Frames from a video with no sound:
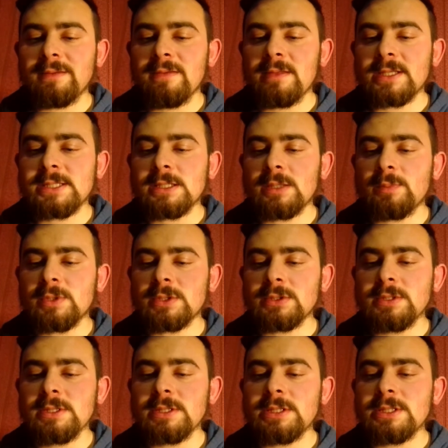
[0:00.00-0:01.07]
that is,
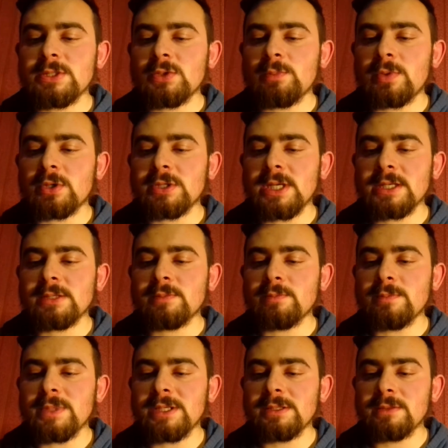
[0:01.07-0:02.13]
opportunities to
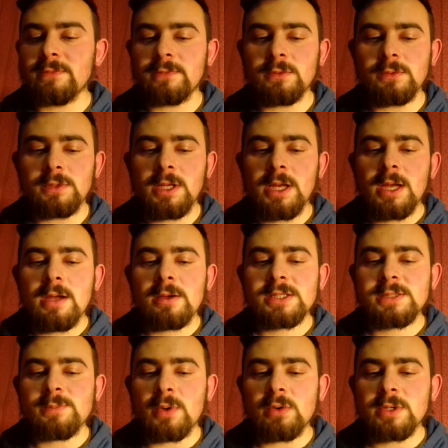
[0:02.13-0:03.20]
product meaningful
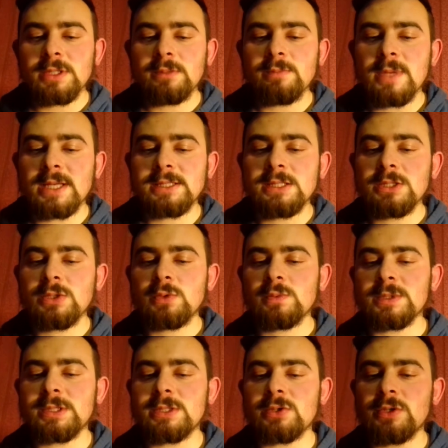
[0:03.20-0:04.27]
spoken
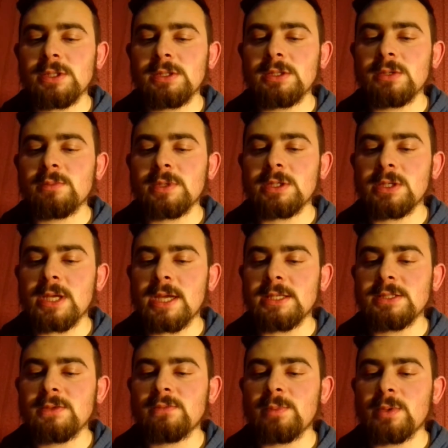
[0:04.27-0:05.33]
message with real
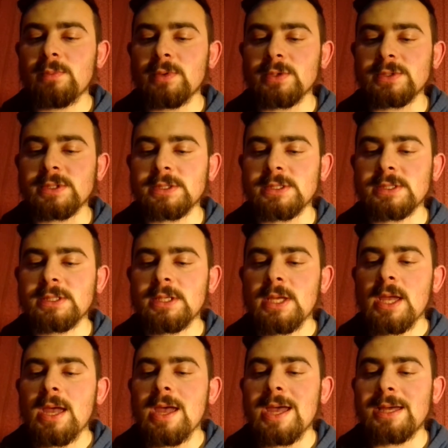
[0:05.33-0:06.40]
communicative purposes.